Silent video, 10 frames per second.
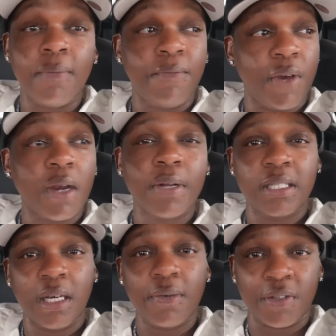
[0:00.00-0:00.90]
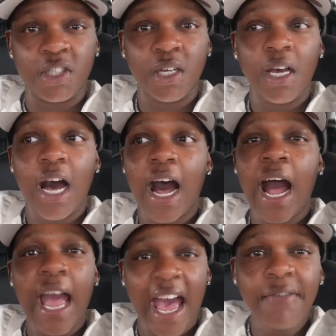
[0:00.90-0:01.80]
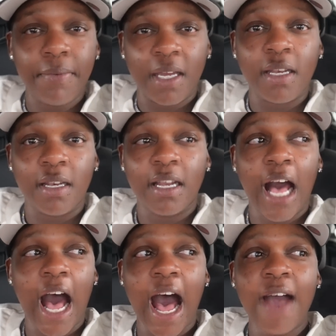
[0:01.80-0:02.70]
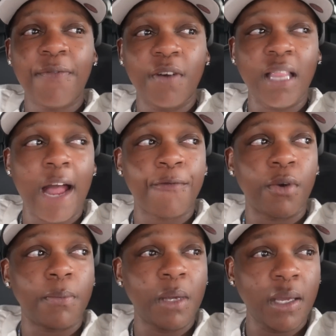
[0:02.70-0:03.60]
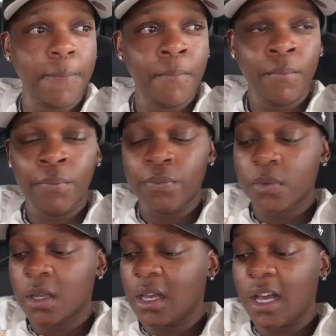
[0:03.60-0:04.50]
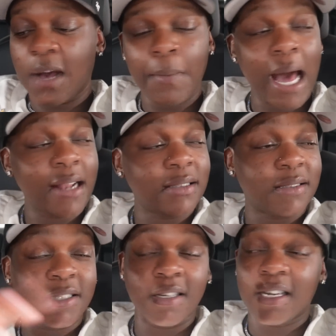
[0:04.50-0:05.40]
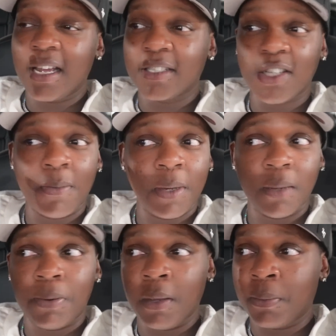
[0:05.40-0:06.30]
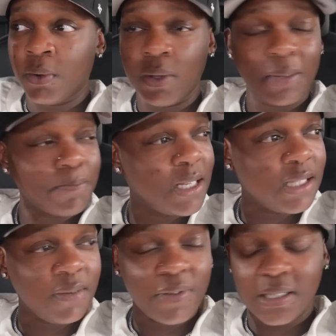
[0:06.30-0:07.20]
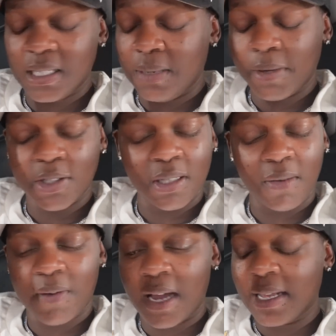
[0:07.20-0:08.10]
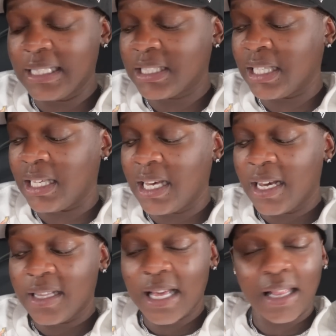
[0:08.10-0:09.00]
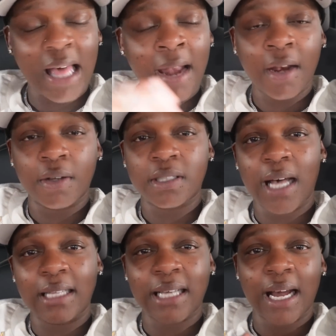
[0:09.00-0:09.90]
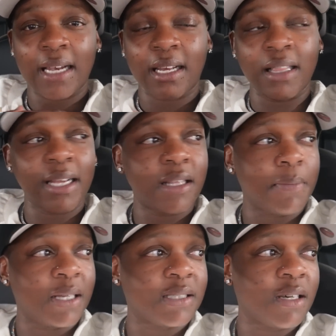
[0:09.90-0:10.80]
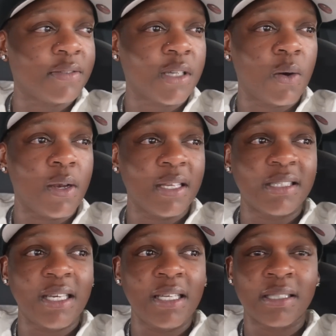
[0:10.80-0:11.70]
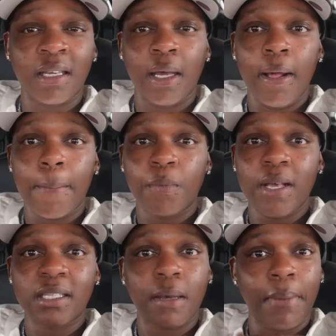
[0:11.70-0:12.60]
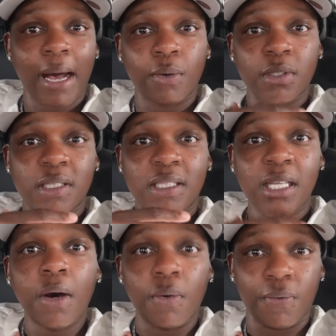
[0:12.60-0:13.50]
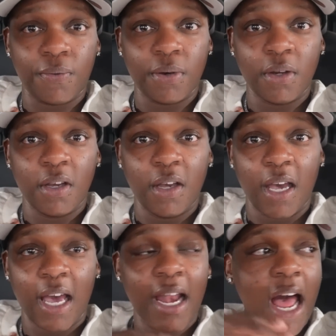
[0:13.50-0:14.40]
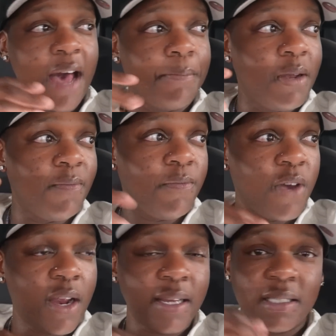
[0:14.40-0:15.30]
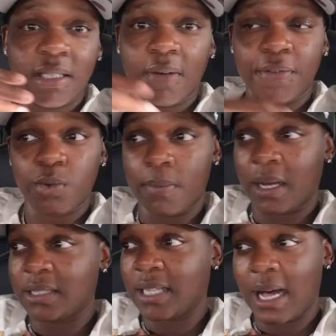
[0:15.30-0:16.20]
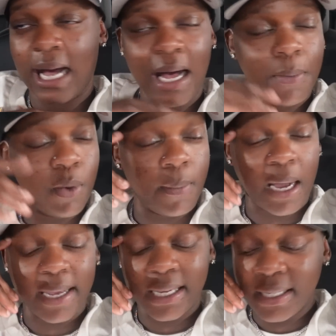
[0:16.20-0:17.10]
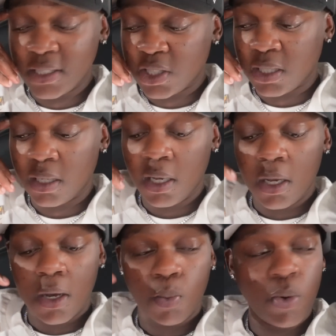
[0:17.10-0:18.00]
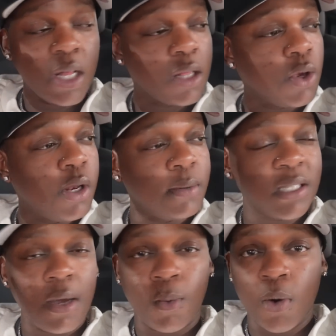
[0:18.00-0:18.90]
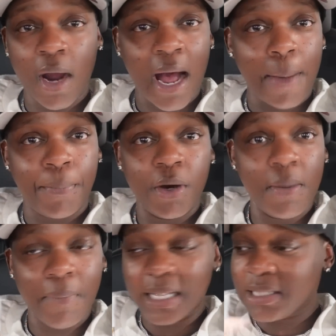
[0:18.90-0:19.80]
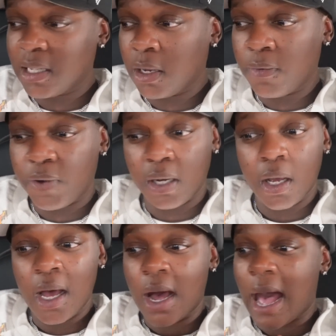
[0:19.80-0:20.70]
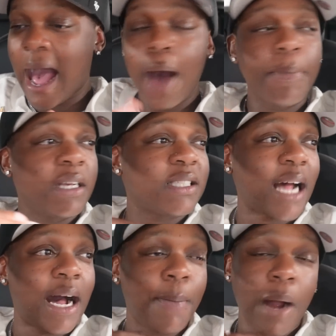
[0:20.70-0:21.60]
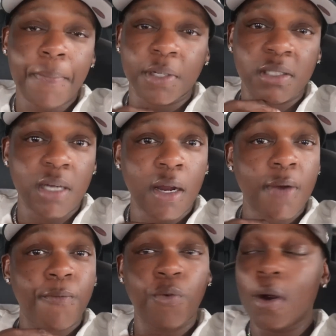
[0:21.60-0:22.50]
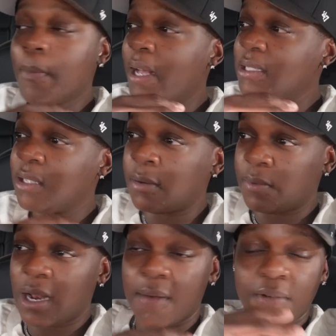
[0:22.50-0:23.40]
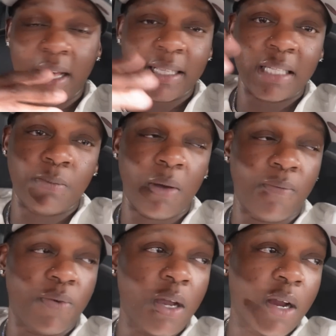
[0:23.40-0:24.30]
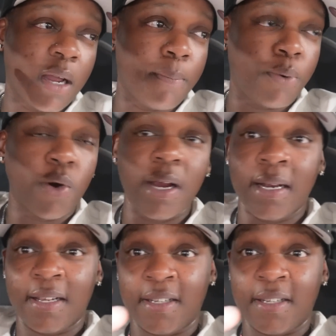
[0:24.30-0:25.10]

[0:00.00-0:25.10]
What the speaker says: very selfish. I have been. I feel like for me, man, I done took care of so many people, like mentally, physically, emotionally, financially, that a lot of those times, like, I neglected myself. So in this season, it's about self. And I have been very selfish with my time, with my energy, with, you know, saying where I put myself and how much time I preserve for myself. And I feel like that's been very important in